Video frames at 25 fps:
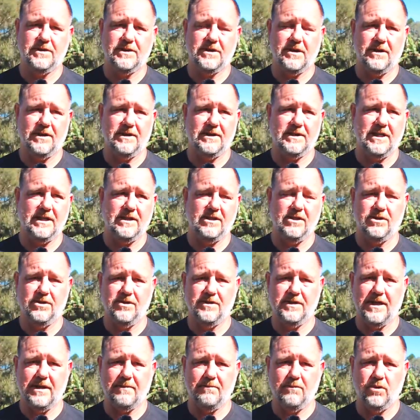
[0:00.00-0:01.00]
which is pretty
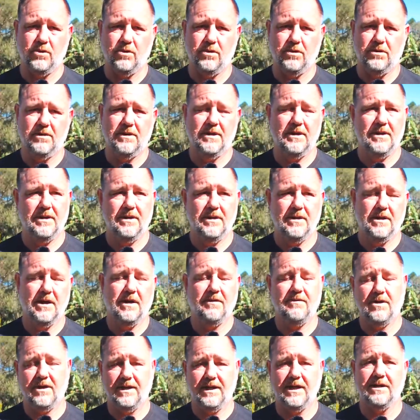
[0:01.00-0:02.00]
cool. So I intend to do that
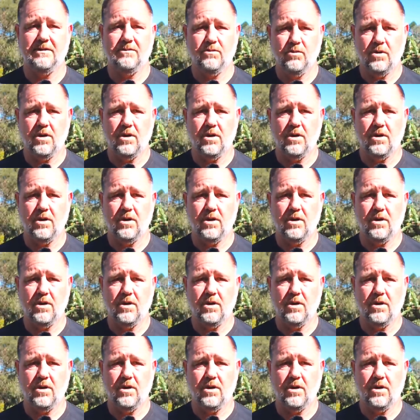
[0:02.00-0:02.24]
more.